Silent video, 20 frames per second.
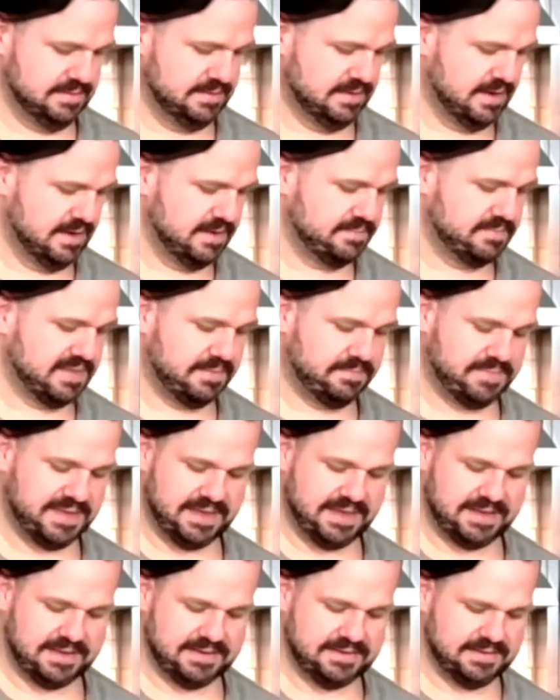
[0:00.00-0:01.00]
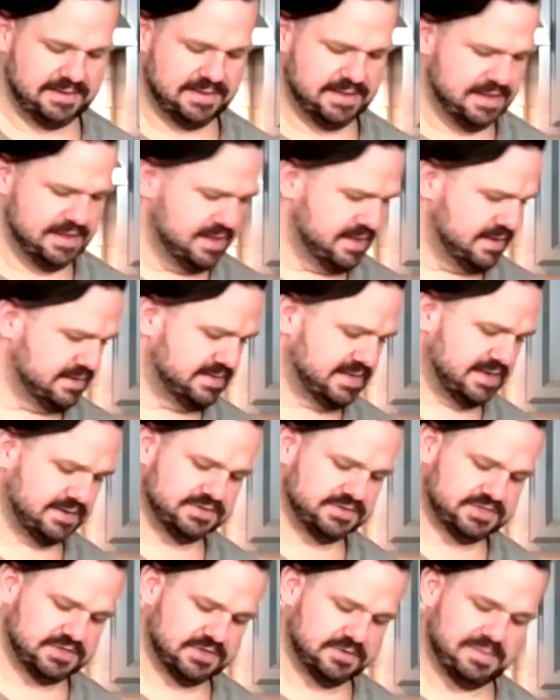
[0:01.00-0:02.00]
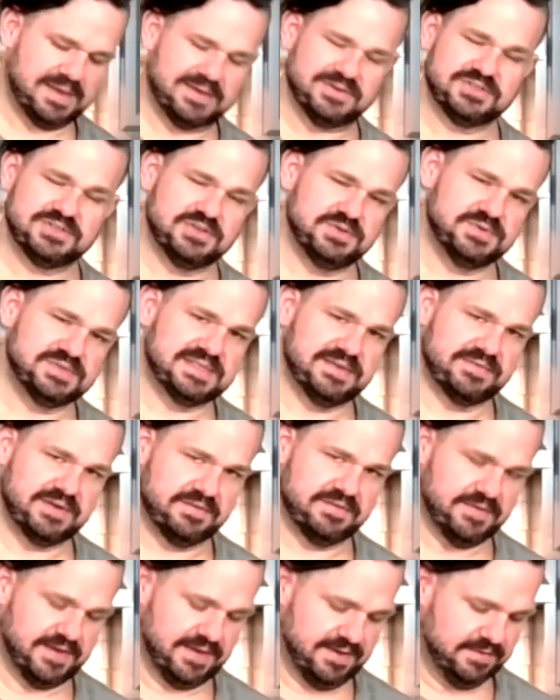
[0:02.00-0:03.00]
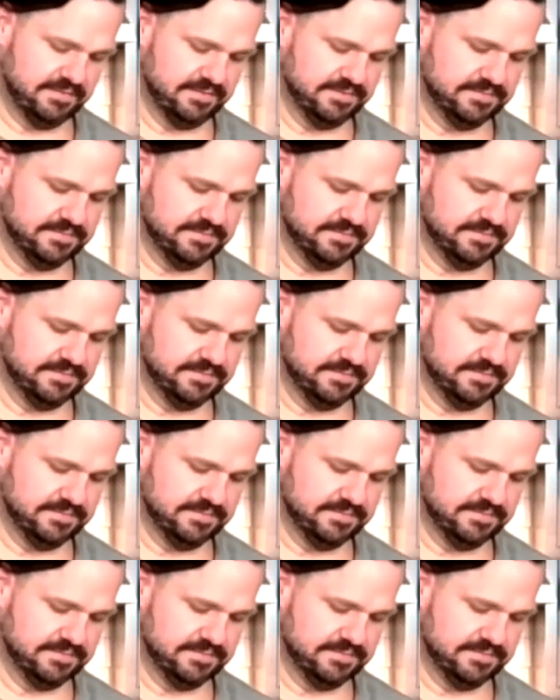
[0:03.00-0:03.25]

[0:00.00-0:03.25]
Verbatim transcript: on my pan down to about 275